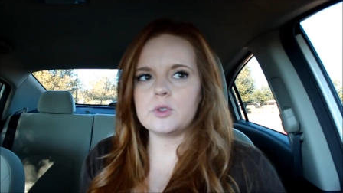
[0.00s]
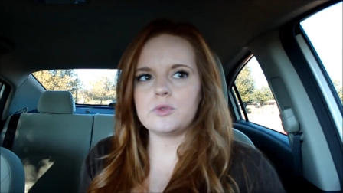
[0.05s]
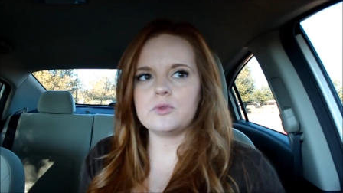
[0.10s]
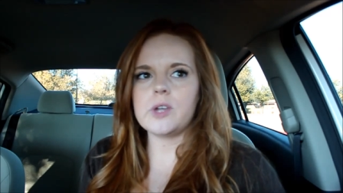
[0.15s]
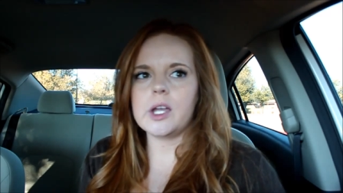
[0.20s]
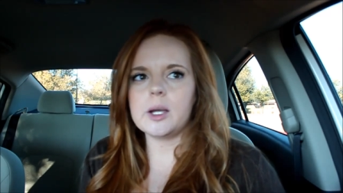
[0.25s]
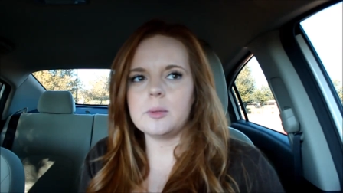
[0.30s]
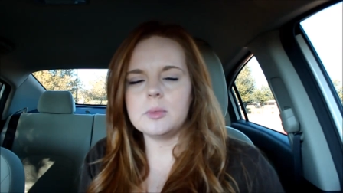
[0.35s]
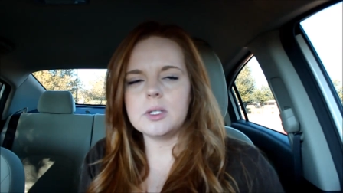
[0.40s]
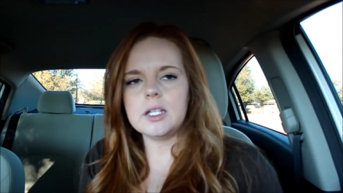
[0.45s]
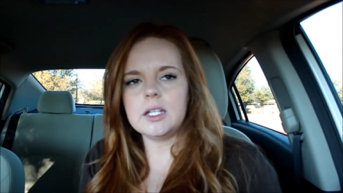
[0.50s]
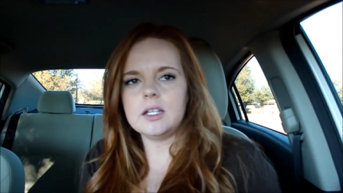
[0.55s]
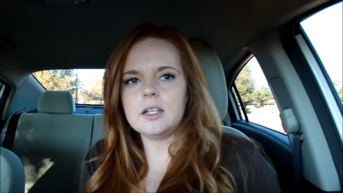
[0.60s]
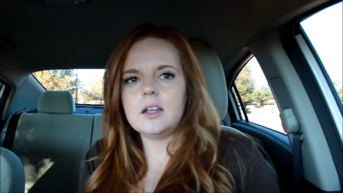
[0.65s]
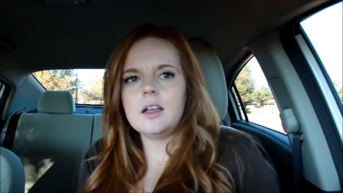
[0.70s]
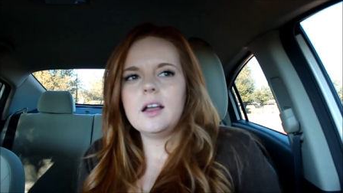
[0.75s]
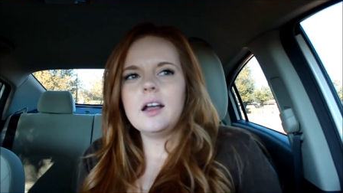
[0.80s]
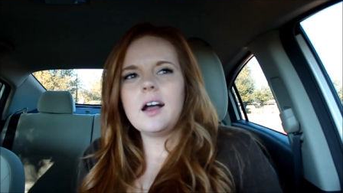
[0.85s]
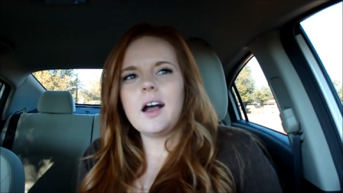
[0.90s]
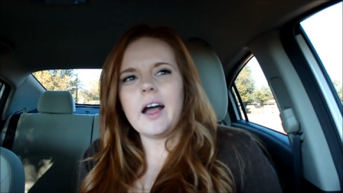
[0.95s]
or family,
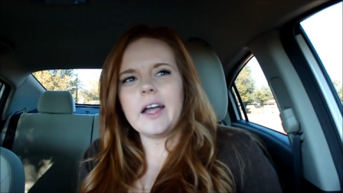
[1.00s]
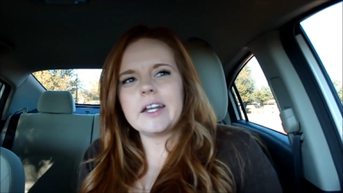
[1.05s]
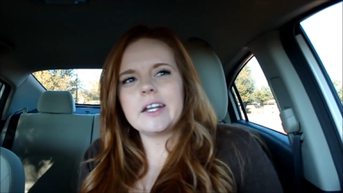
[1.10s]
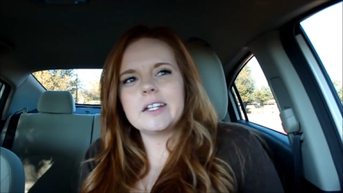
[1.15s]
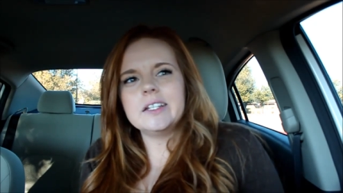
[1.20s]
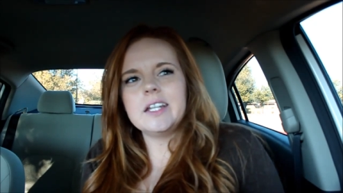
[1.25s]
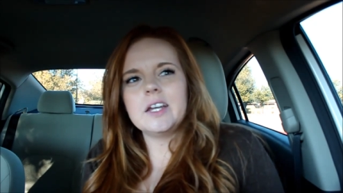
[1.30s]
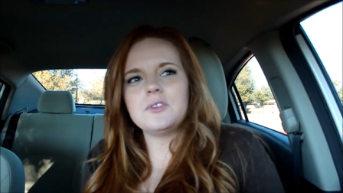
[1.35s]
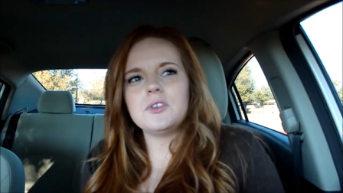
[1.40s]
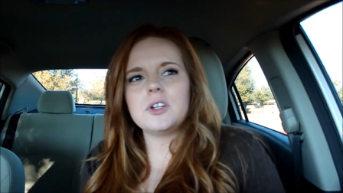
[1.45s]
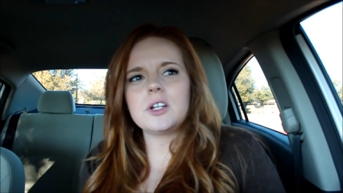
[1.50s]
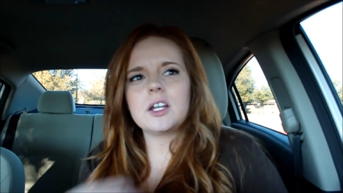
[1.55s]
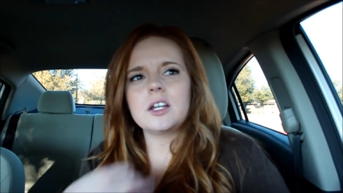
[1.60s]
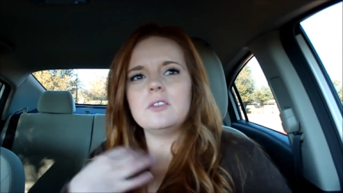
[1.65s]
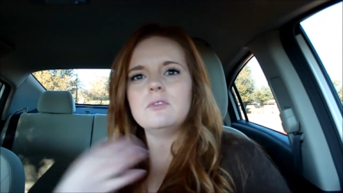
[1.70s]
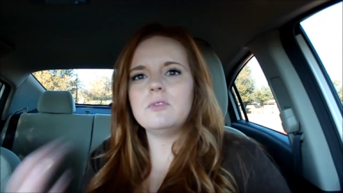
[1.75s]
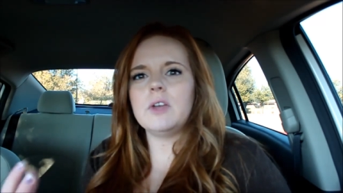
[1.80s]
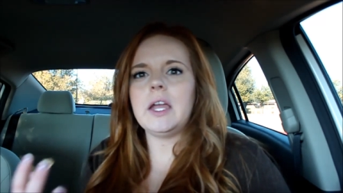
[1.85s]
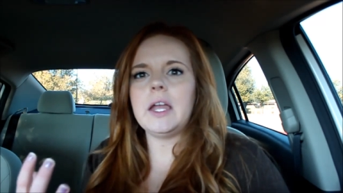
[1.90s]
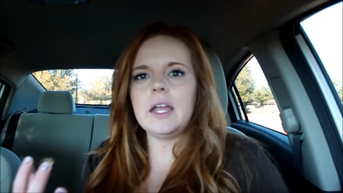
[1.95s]
I could never
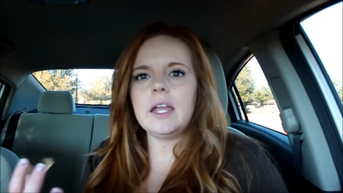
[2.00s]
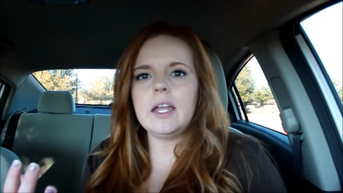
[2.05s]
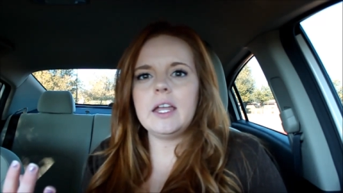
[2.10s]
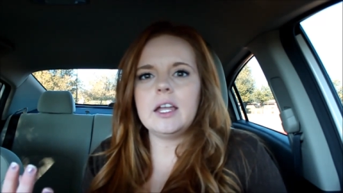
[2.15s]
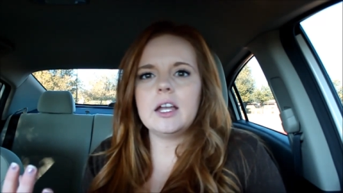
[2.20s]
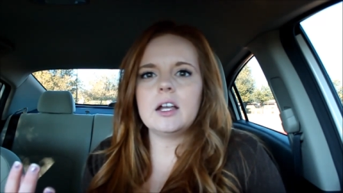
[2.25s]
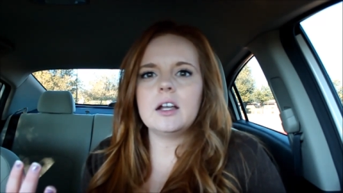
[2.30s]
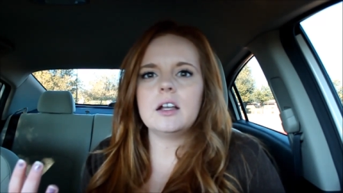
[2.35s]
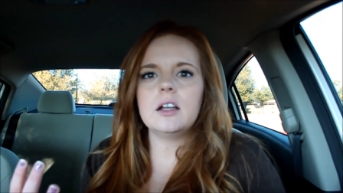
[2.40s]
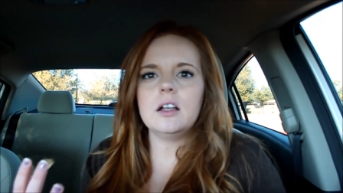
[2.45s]
convey